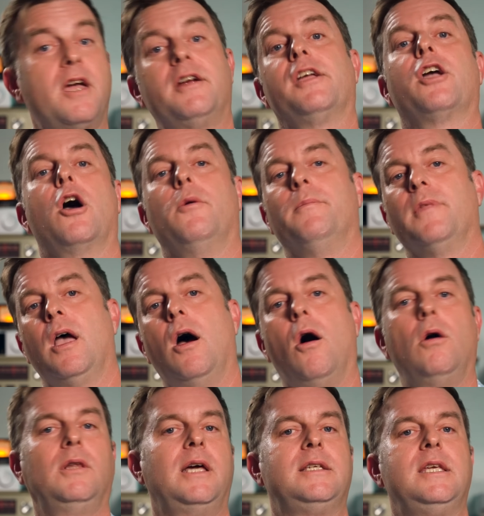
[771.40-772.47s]
there you go.
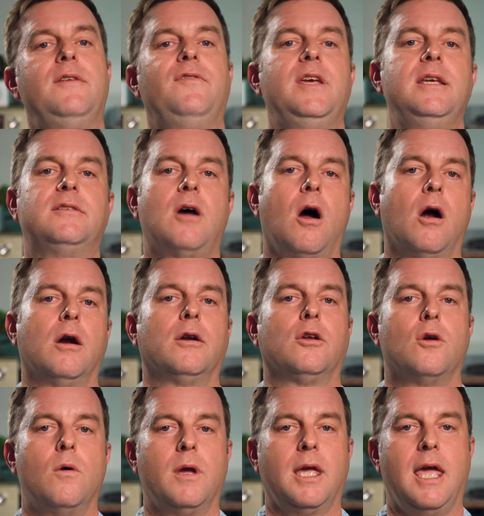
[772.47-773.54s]
OLED TVs aren't
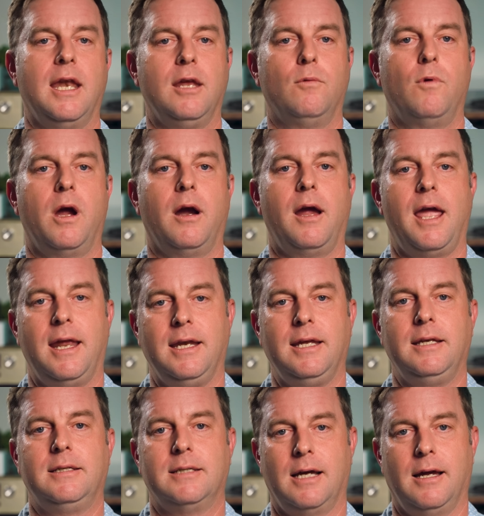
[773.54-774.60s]
going anywhere
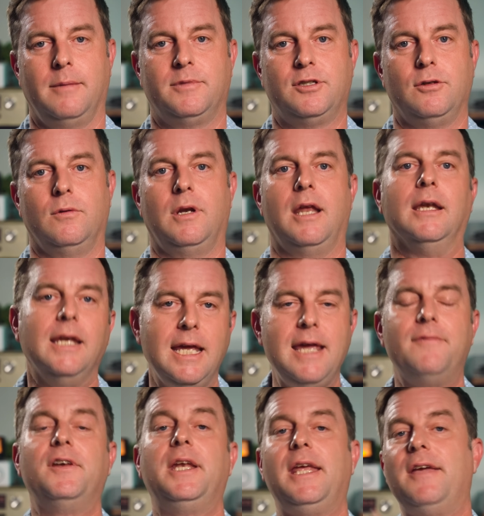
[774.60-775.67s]
anytime soon. And
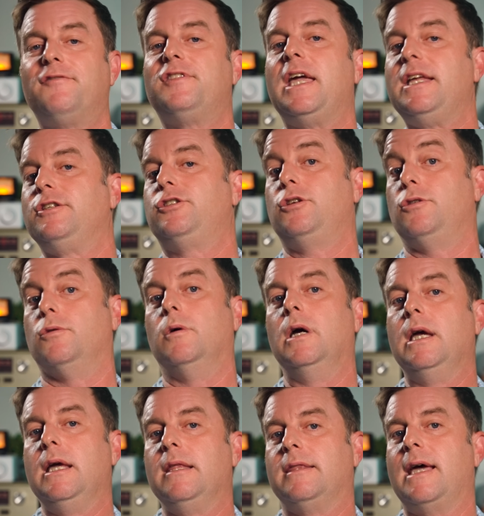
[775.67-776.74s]
even if they do,
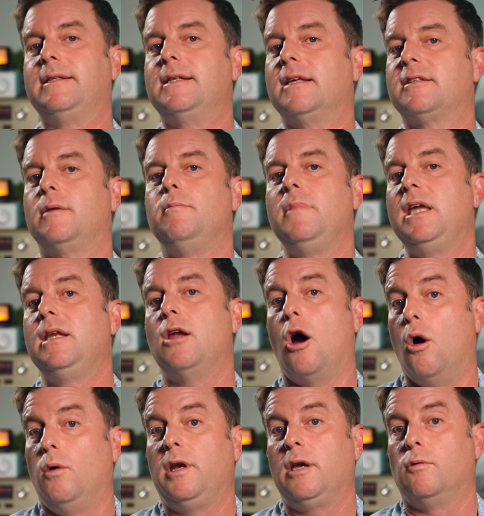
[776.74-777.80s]
that doesn't mean
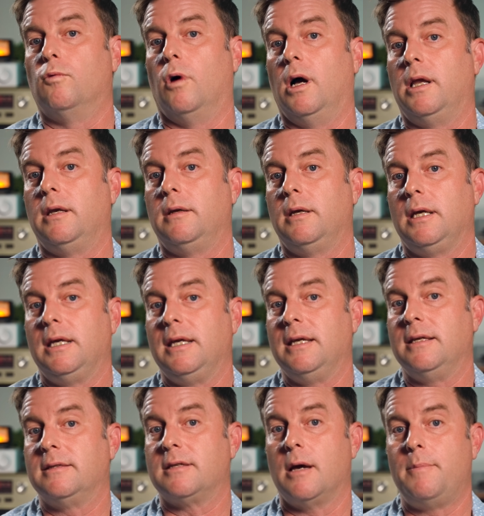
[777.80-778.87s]
owning one
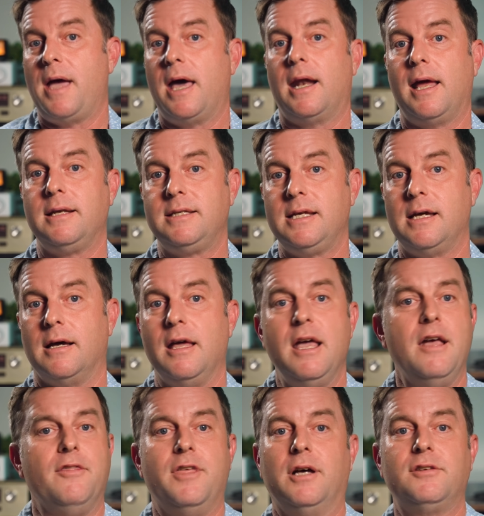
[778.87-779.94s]
is a bad idea.
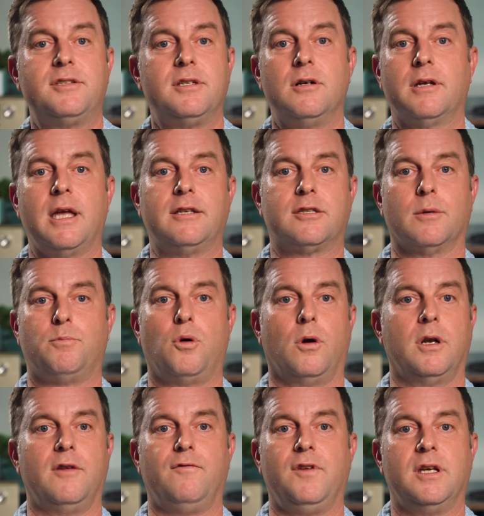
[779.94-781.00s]
They'll still get
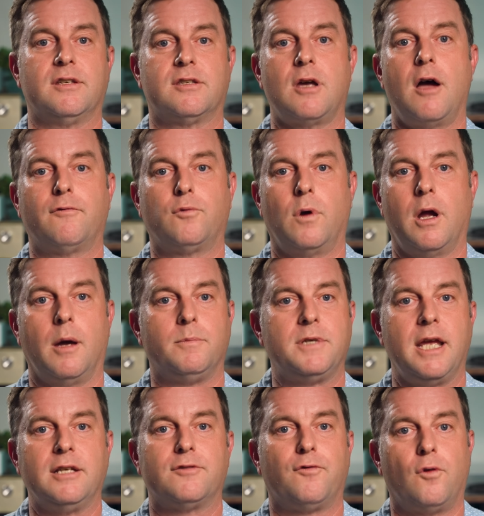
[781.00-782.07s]
supported via software
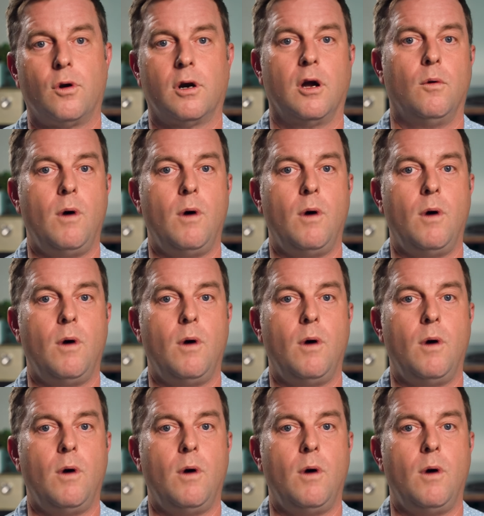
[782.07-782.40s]
updates for a